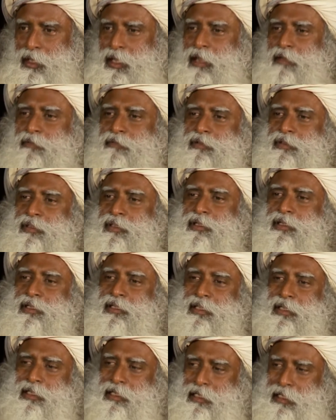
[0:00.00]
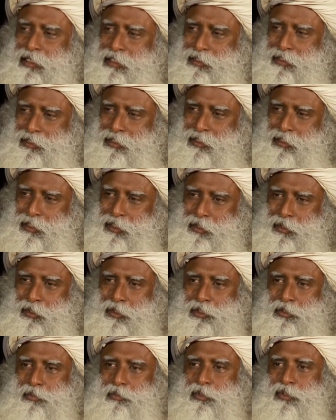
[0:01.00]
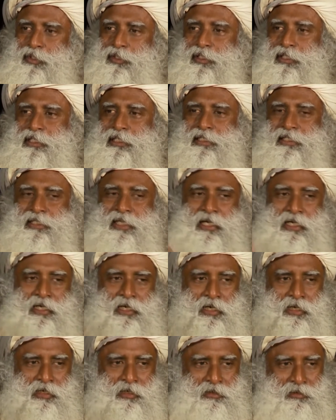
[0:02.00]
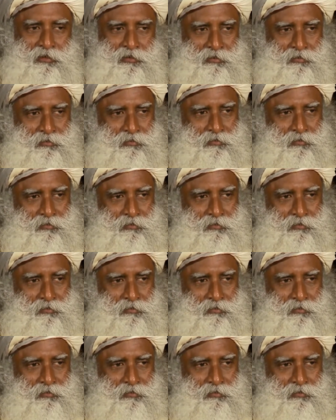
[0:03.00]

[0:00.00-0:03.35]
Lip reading: everything in the galaxy, in the cosmos is cyclical.